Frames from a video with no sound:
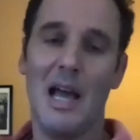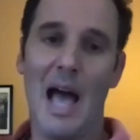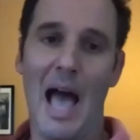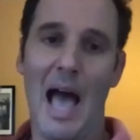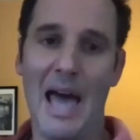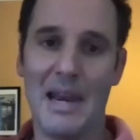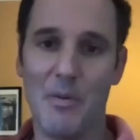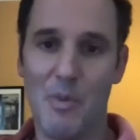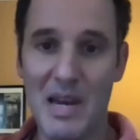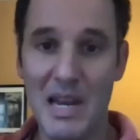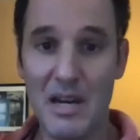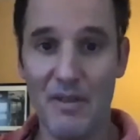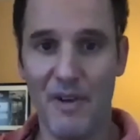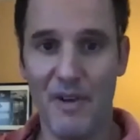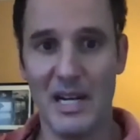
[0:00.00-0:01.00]
and we need
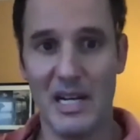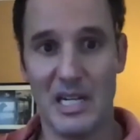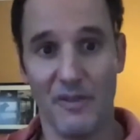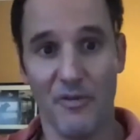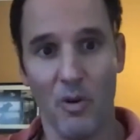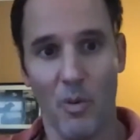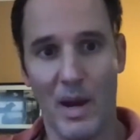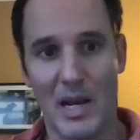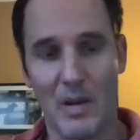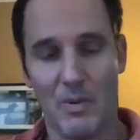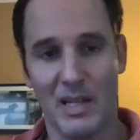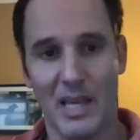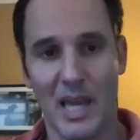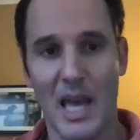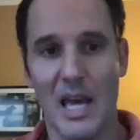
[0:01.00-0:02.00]
to find a different way to
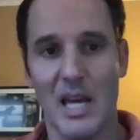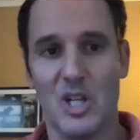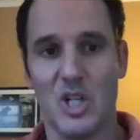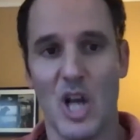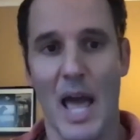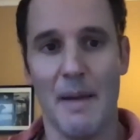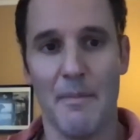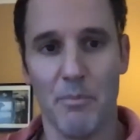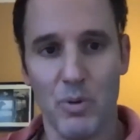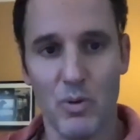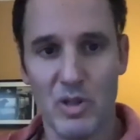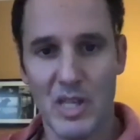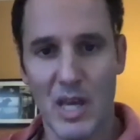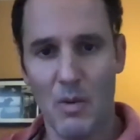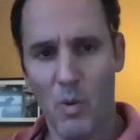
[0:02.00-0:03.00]
engage. And Bruce
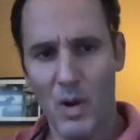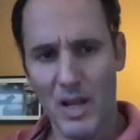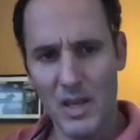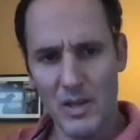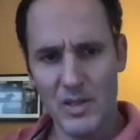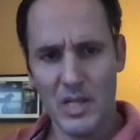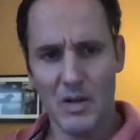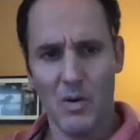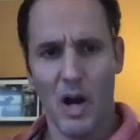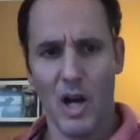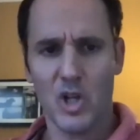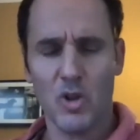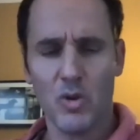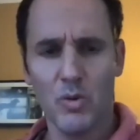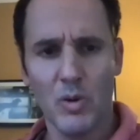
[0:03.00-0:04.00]
said, "Why don't you do a, a
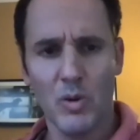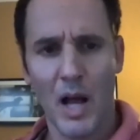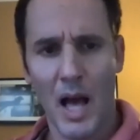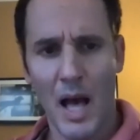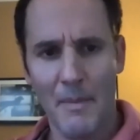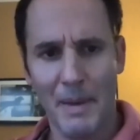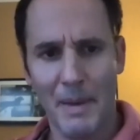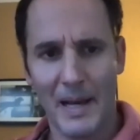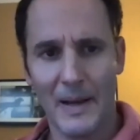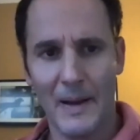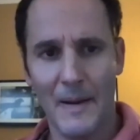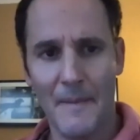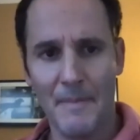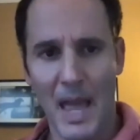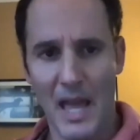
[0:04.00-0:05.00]
true comic
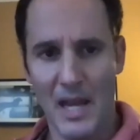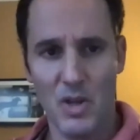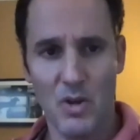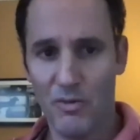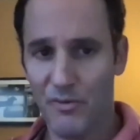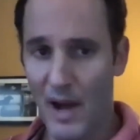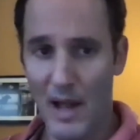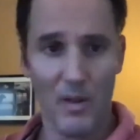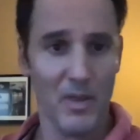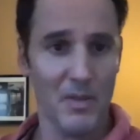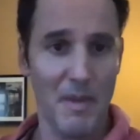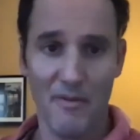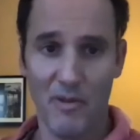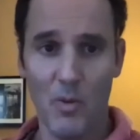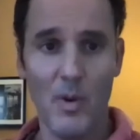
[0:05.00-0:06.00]
and you follow them
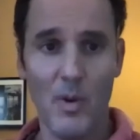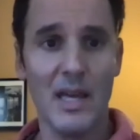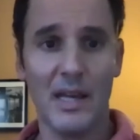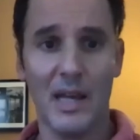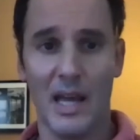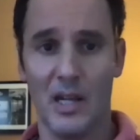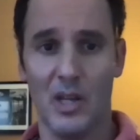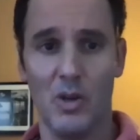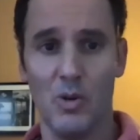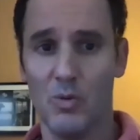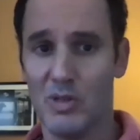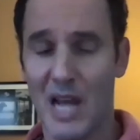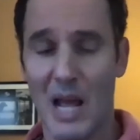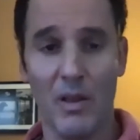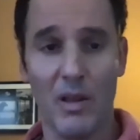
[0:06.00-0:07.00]
every week and you
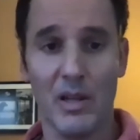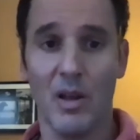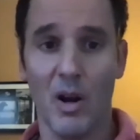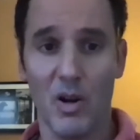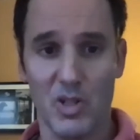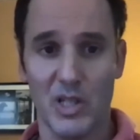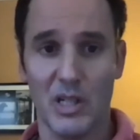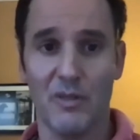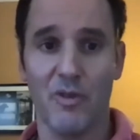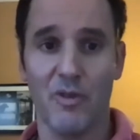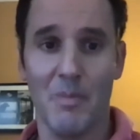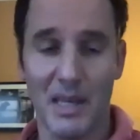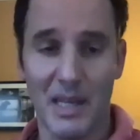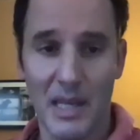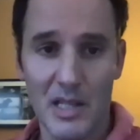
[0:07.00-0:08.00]
tell it largely from
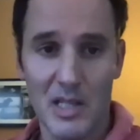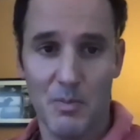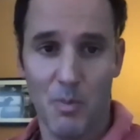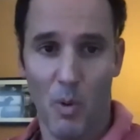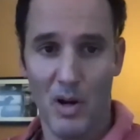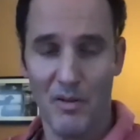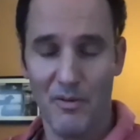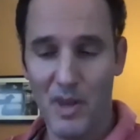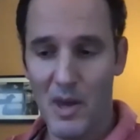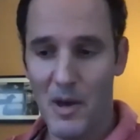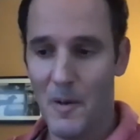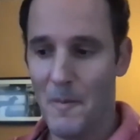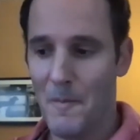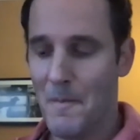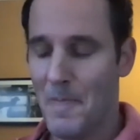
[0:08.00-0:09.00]
the kids' point of view?"